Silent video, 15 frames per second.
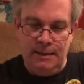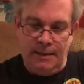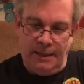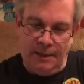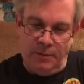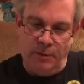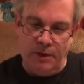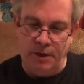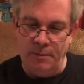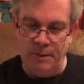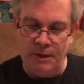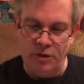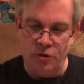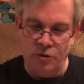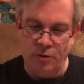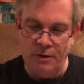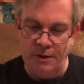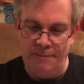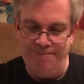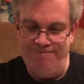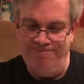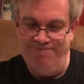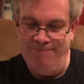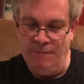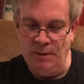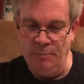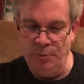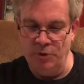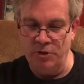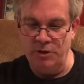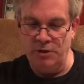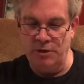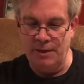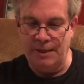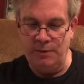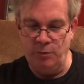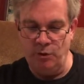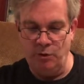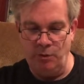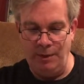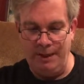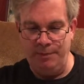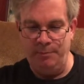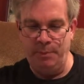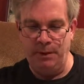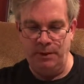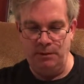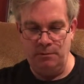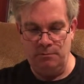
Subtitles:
and I wanted to make sure that the books inside weren't wet, but